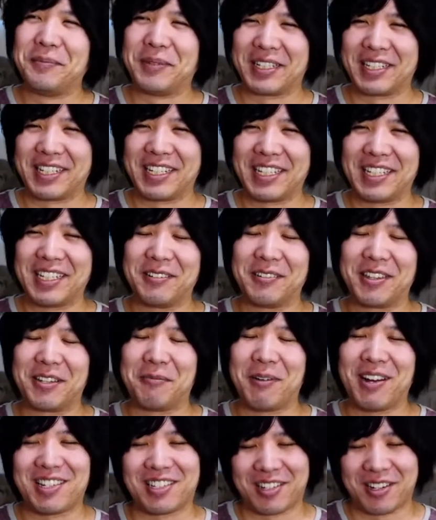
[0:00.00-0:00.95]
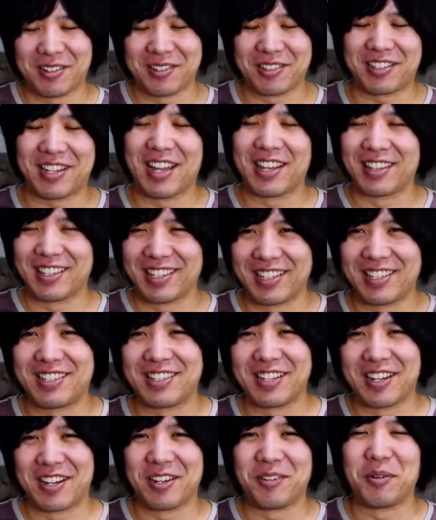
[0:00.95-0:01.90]
but the West Coast at
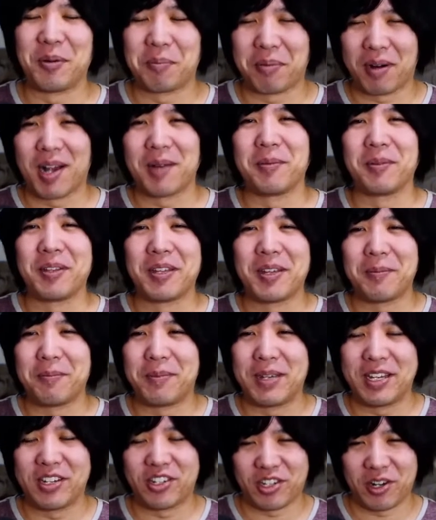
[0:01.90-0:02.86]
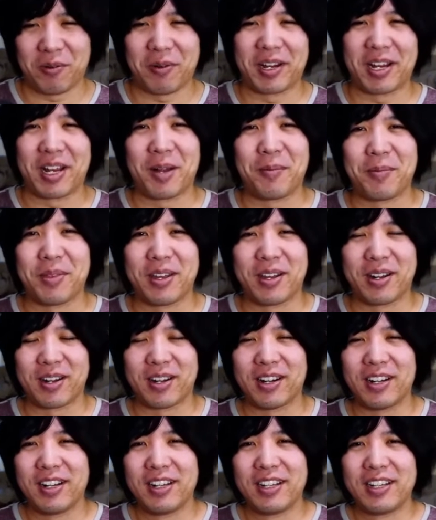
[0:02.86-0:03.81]
least, will probably be showing up
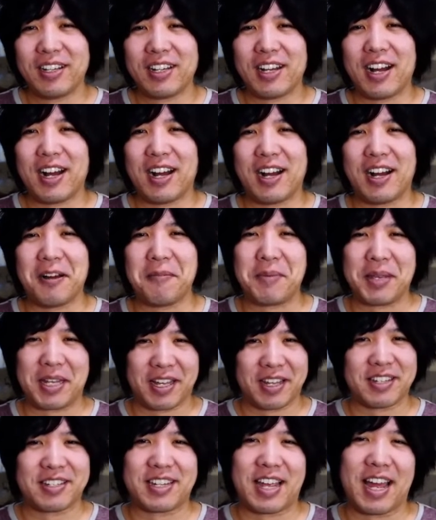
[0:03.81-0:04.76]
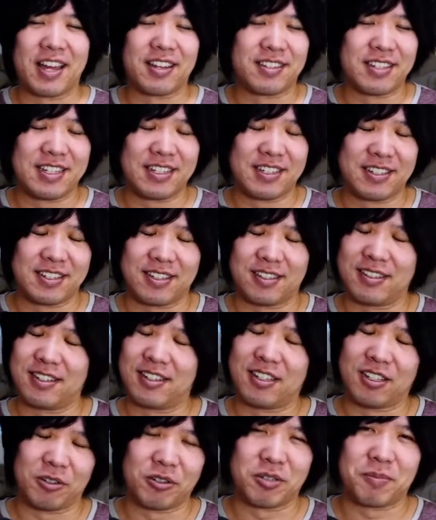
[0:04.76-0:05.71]
there because it's
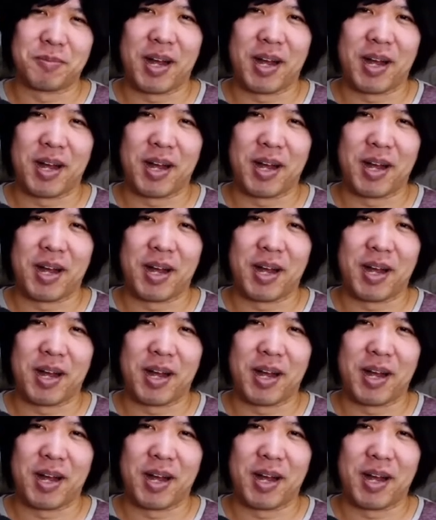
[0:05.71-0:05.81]
close